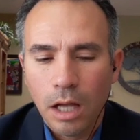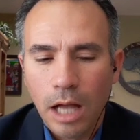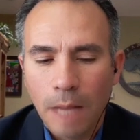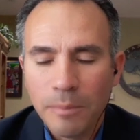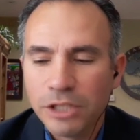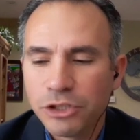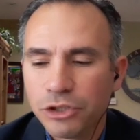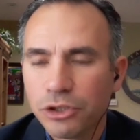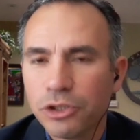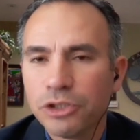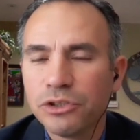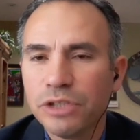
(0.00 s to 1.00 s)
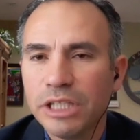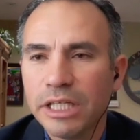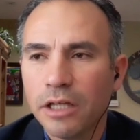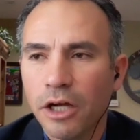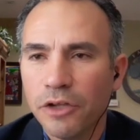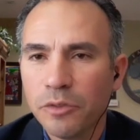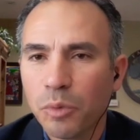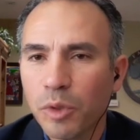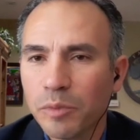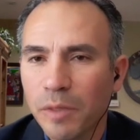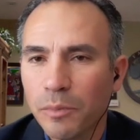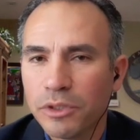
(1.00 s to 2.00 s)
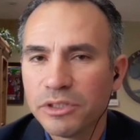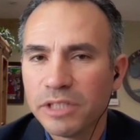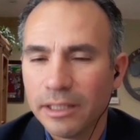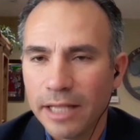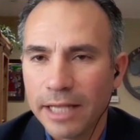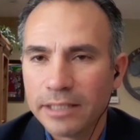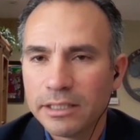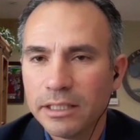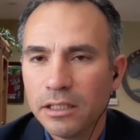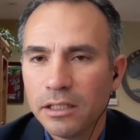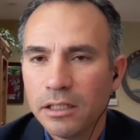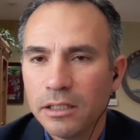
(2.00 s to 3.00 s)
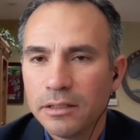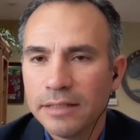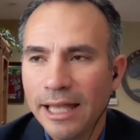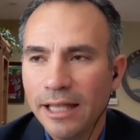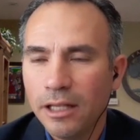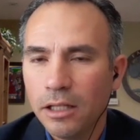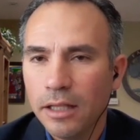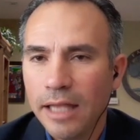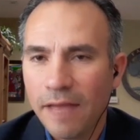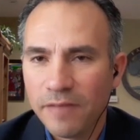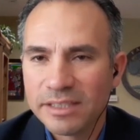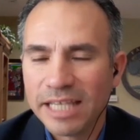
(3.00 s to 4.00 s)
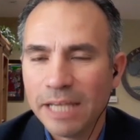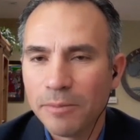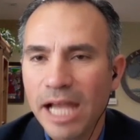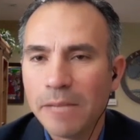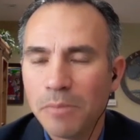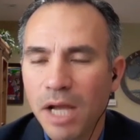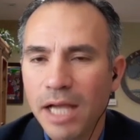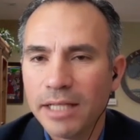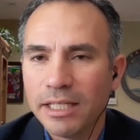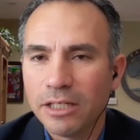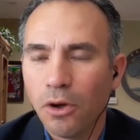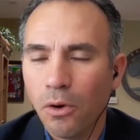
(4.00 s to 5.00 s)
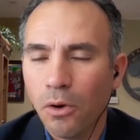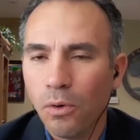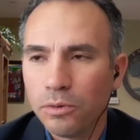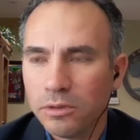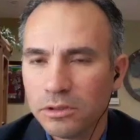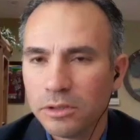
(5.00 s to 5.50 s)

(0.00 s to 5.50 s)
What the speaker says: I made sure to get other board members elected that had the same like-minded goal,